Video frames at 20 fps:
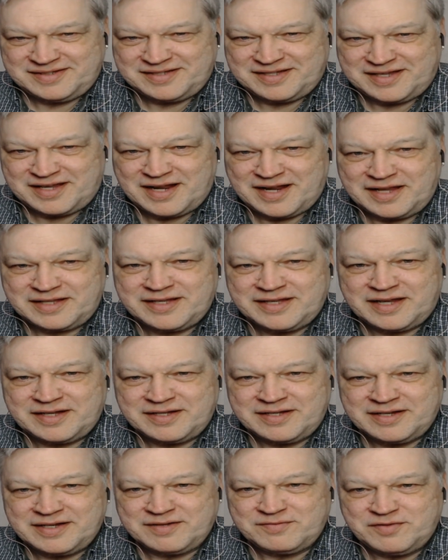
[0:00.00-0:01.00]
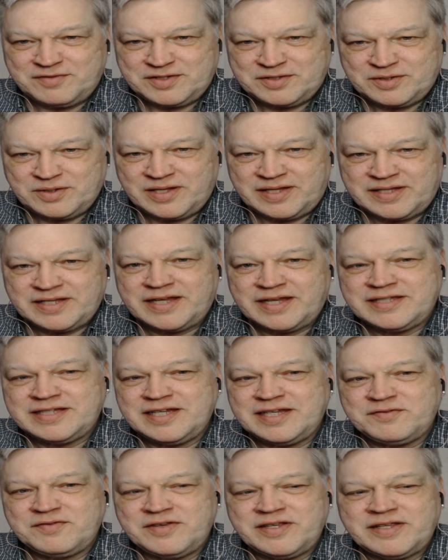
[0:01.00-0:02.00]
I like that visual on that
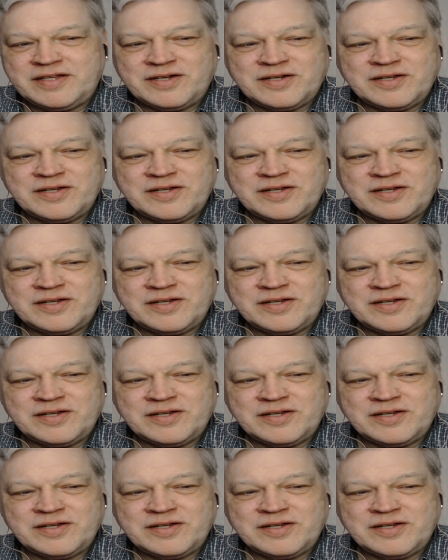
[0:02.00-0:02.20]
TV there.